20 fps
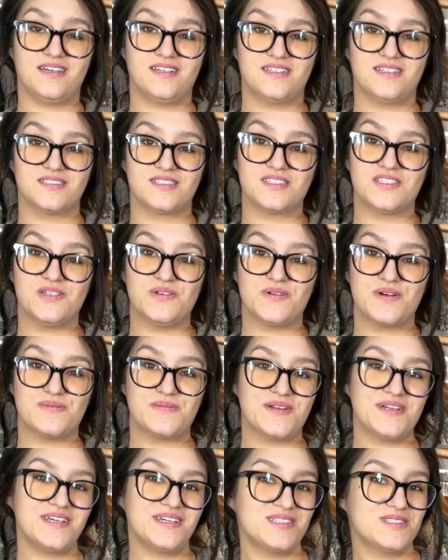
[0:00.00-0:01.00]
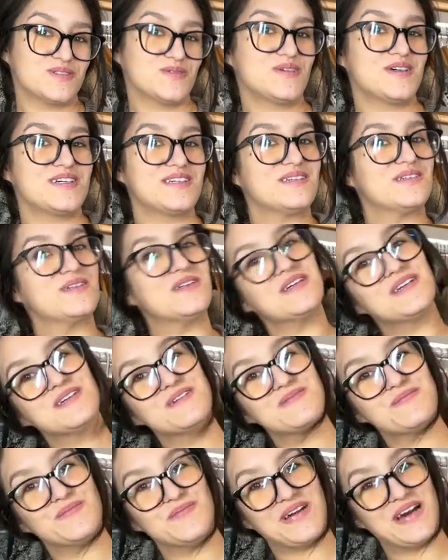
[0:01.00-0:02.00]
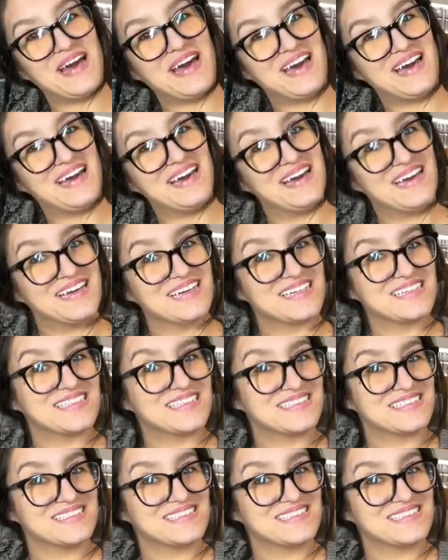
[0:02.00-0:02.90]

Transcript: and I'll see you on my next one. Bye!